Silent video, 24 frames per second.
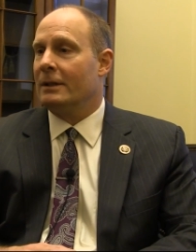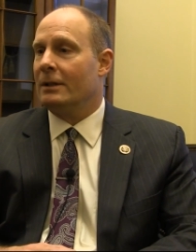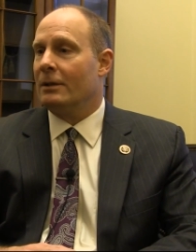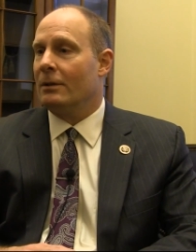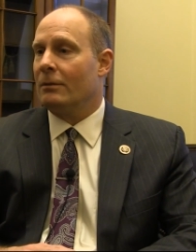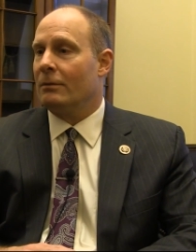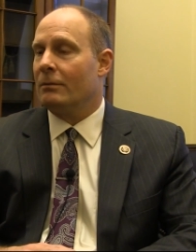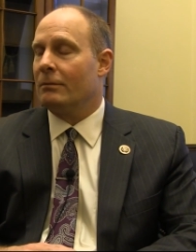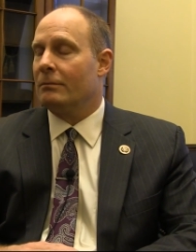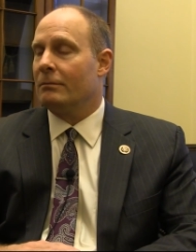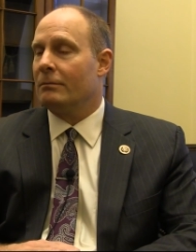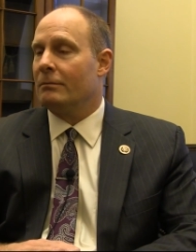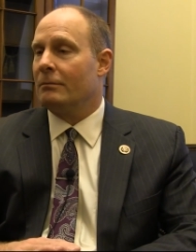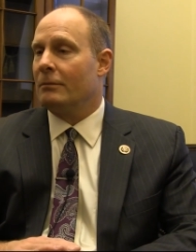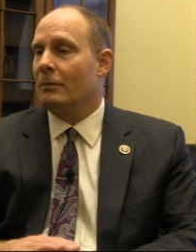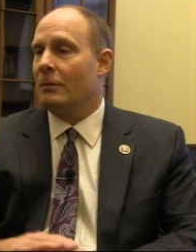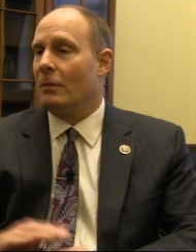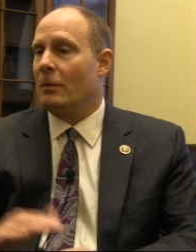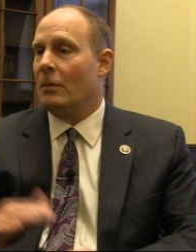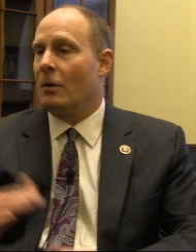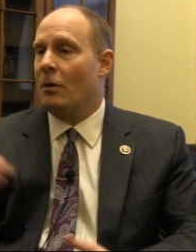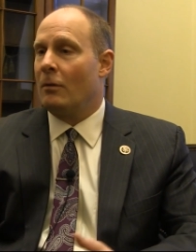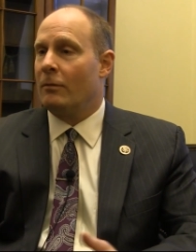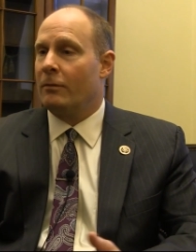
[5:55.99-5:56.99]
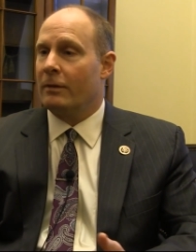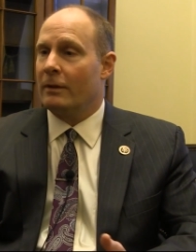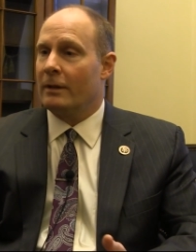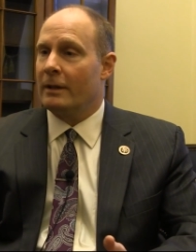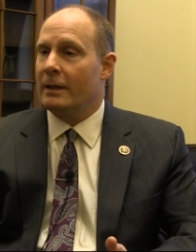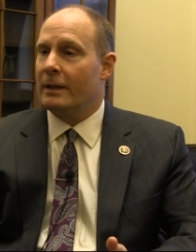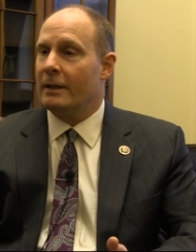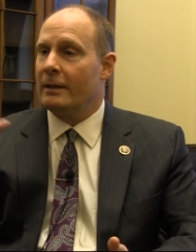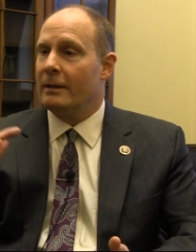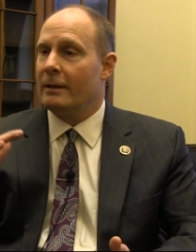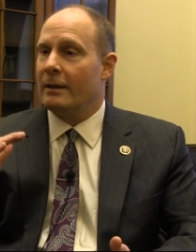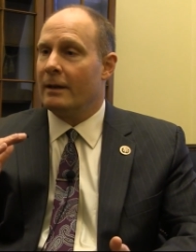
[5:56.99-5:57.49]
you know,
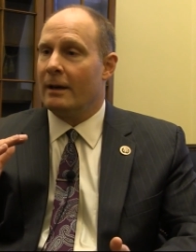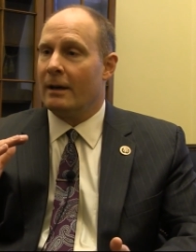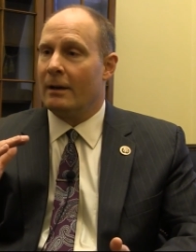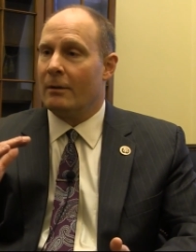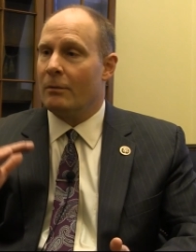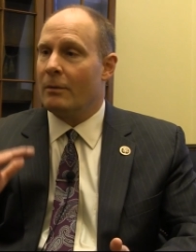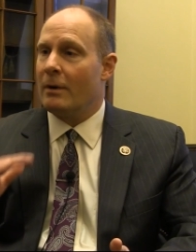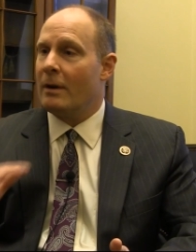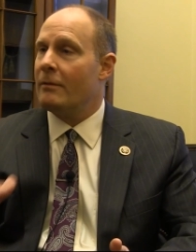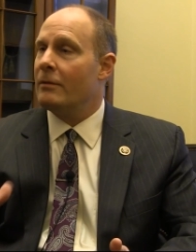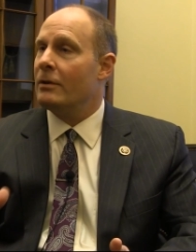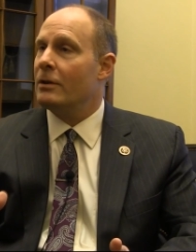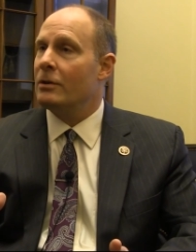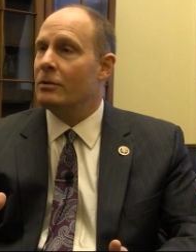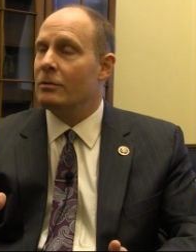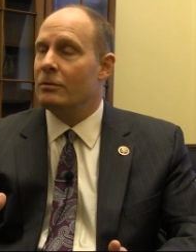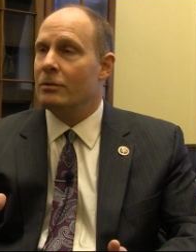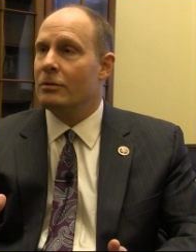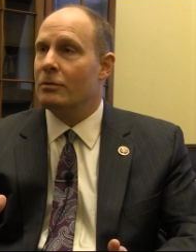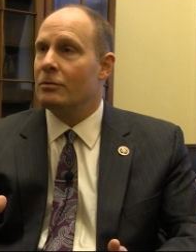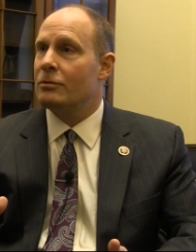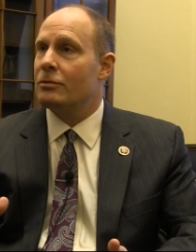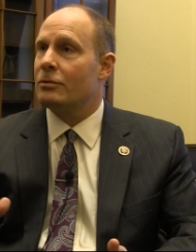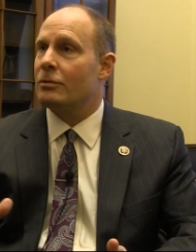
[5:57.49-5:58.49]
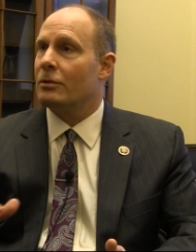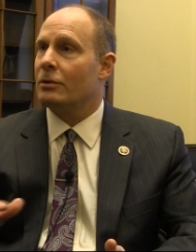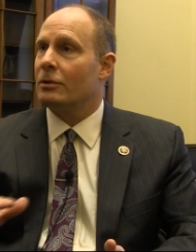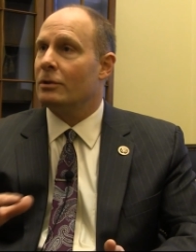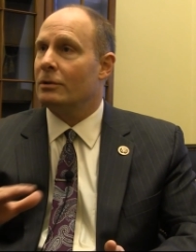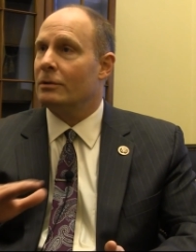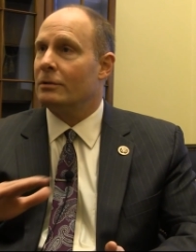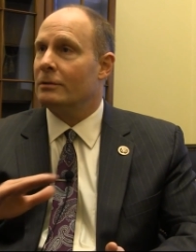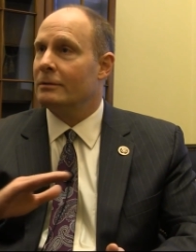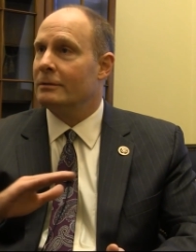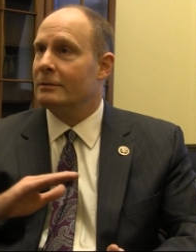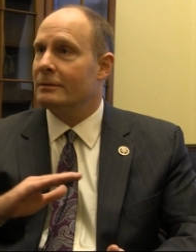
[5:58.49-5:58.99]
hopefully uh,
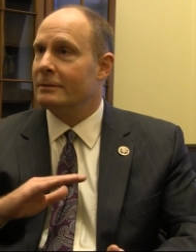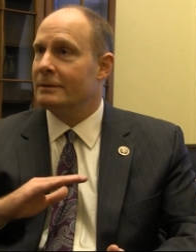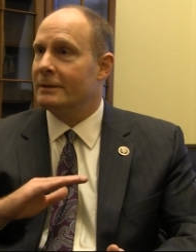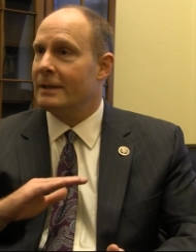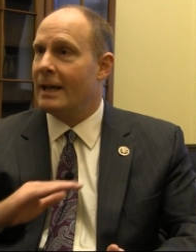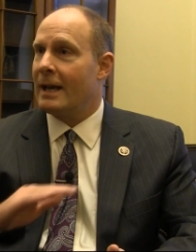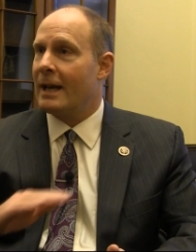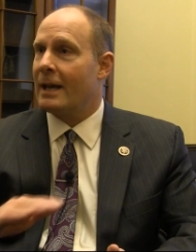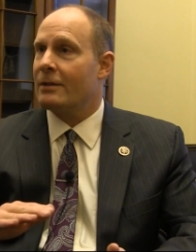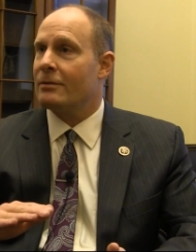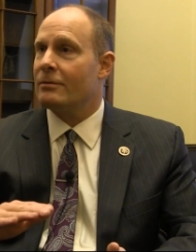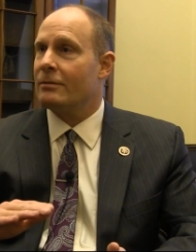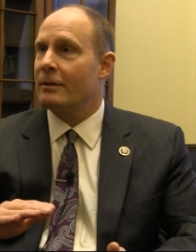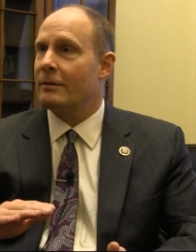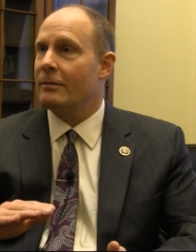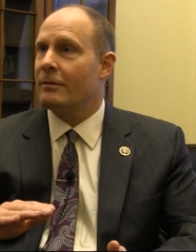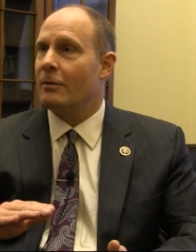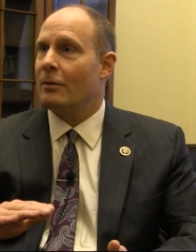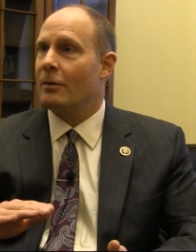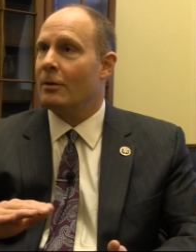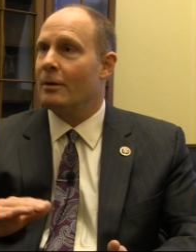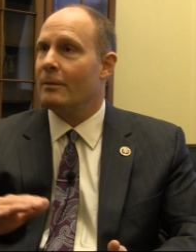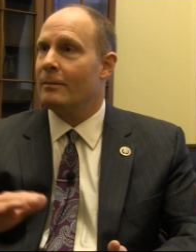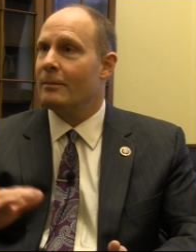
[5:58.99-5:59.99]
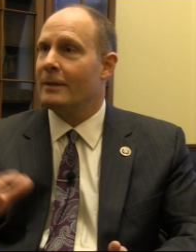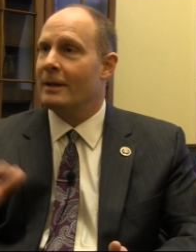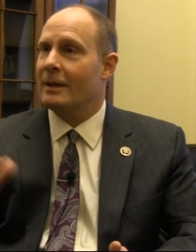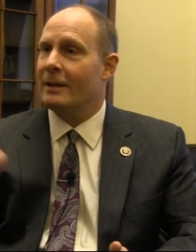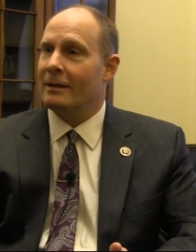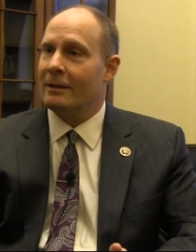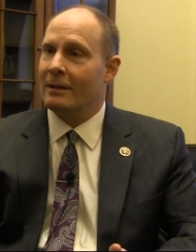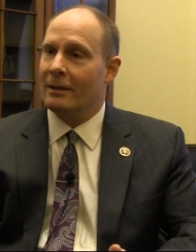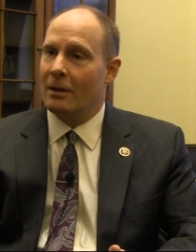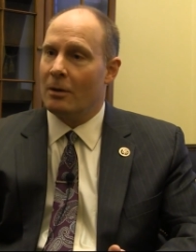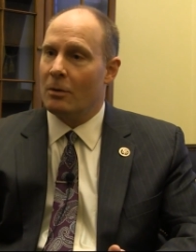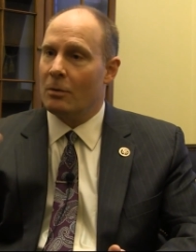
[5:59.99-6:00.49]
revenue-neutral tax reform
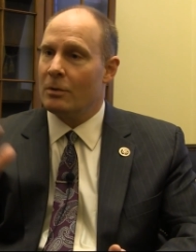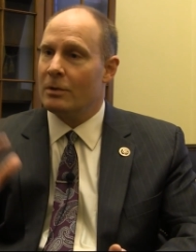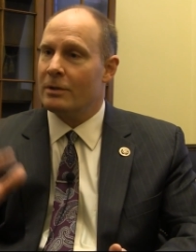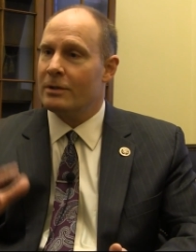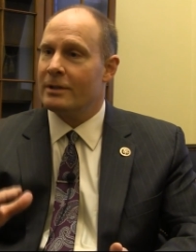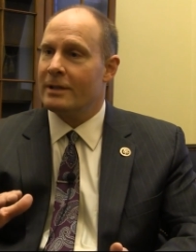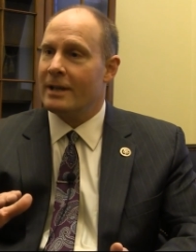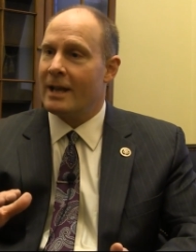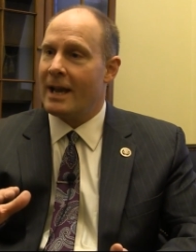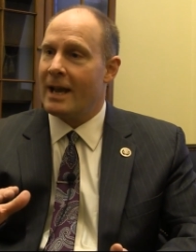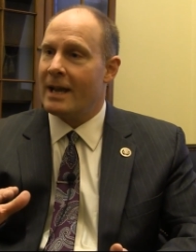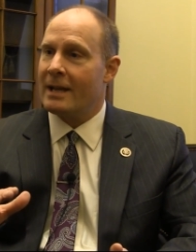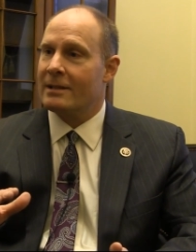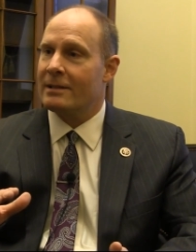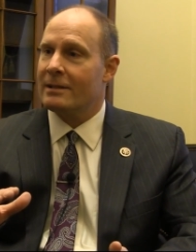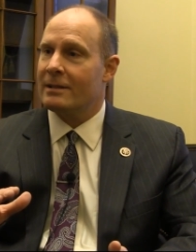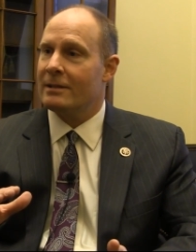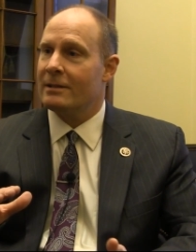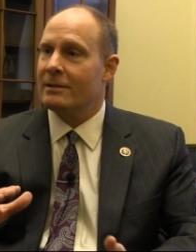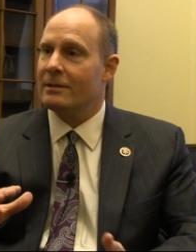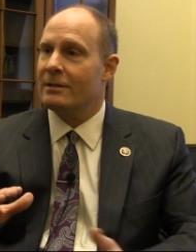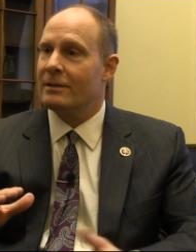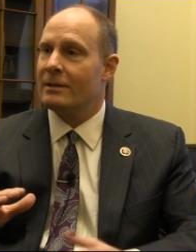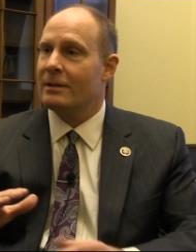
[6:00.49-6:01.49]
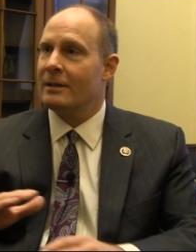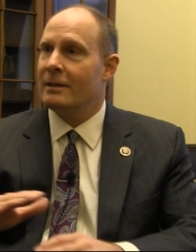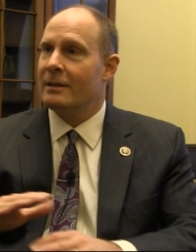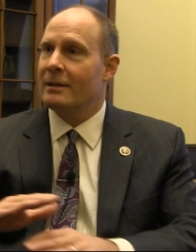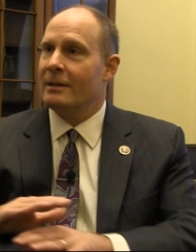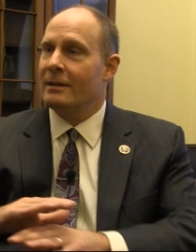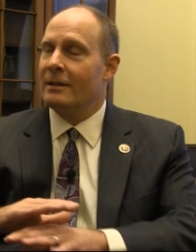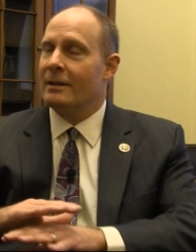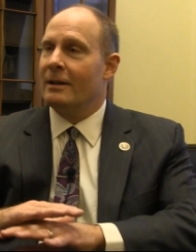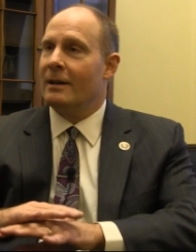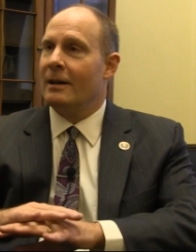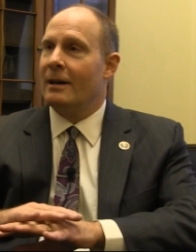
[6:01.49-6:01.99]
that lowers taxes,
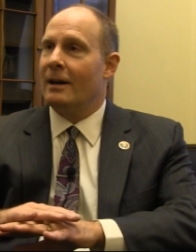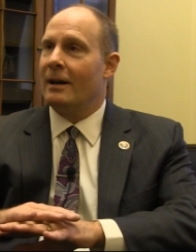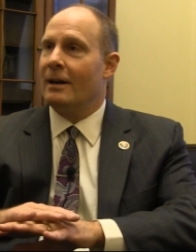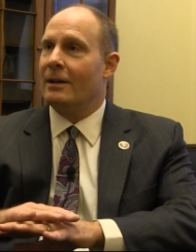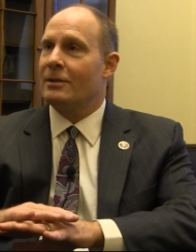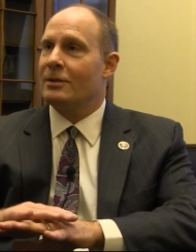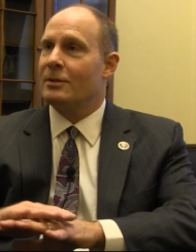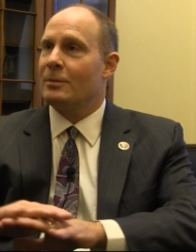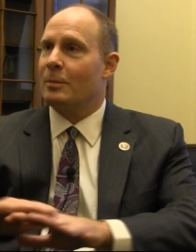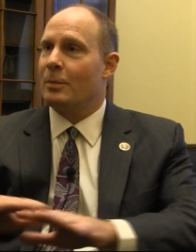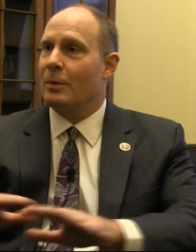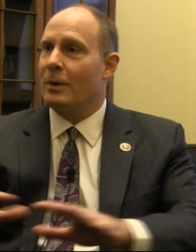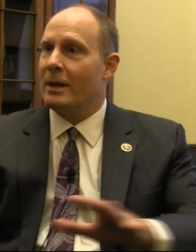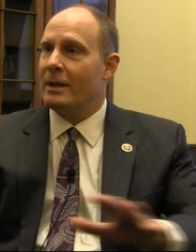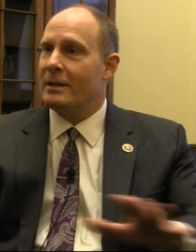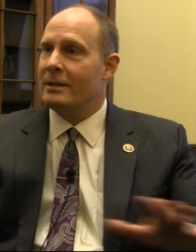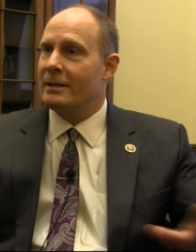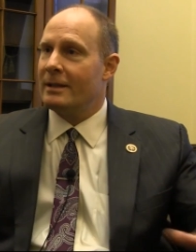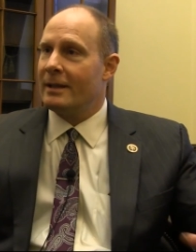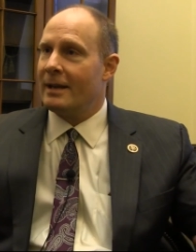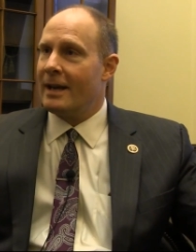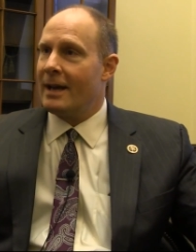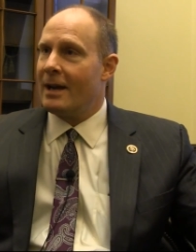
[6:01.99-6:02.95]
uh, spreads